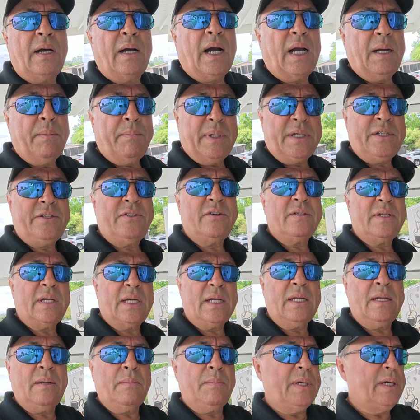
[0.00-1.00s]
I mentioned that
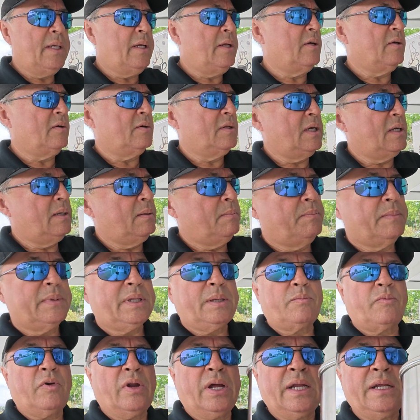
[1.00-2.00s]
in the video.
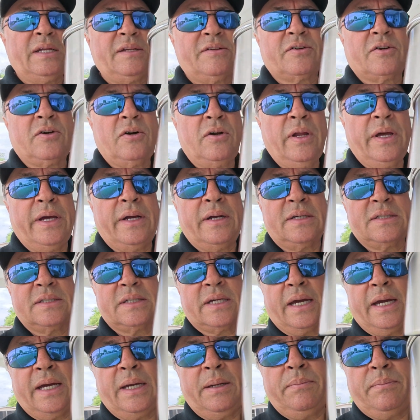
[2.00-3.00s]
The brand is called
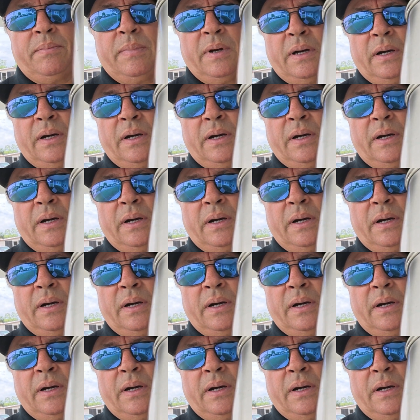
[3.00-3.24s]
Airscape.